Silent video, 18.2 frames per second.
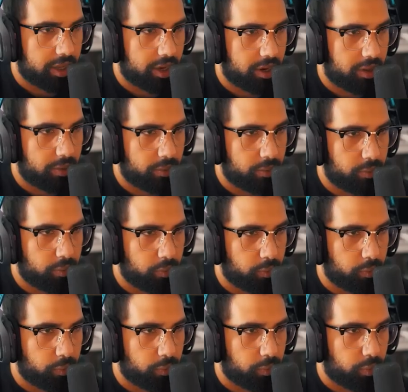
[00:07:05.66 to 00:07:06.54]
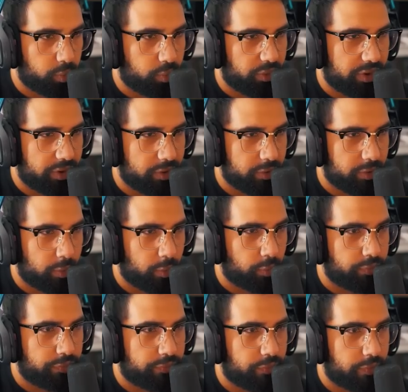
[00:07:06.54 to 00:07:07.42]
Hello there,
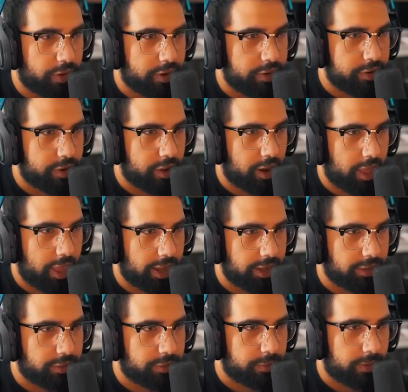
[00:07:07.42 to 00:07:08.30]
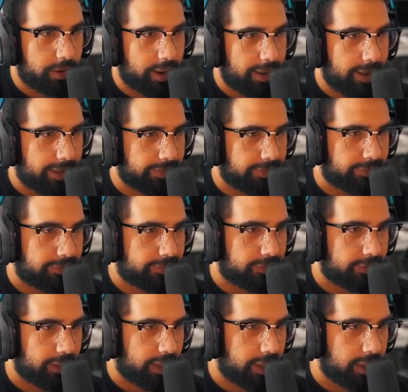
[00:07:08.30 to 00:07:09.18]
old friend. I like your hat.
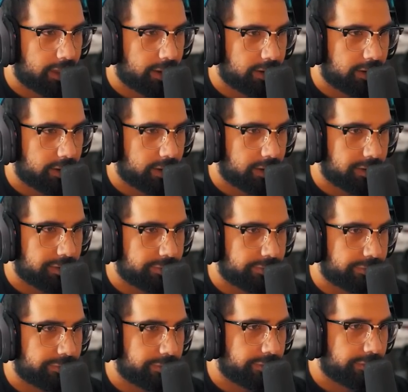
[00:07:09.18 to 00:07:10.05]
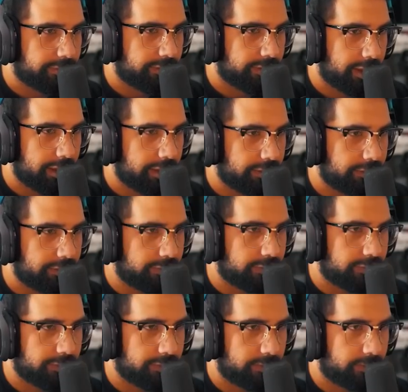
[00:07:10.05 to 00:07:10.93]
And uh, your shirt
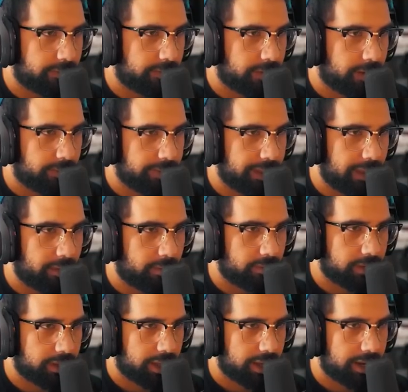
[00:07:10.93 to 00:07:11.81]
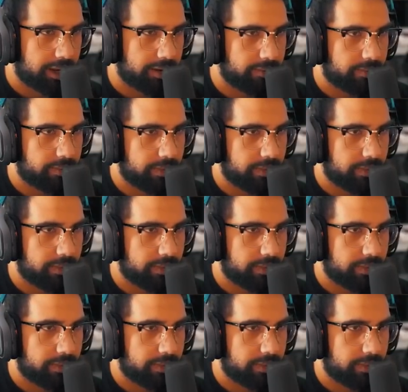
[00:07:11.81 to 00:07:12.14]
says, calm down. Can I...